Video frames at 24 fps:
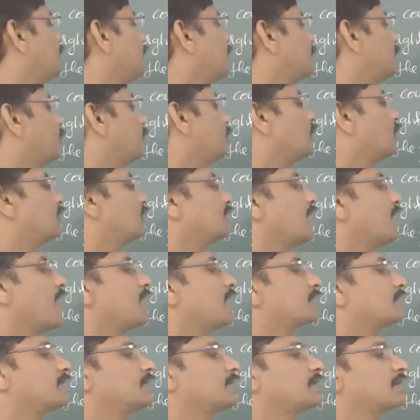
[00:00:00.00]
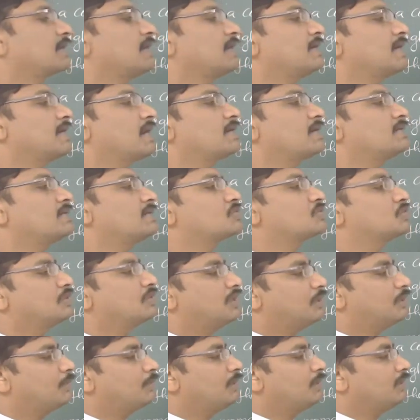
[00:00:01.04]
they both act at right angles to
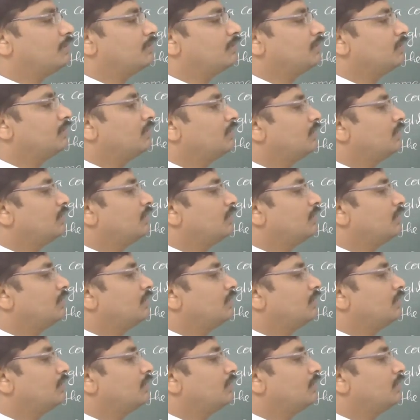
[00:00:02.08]
AB,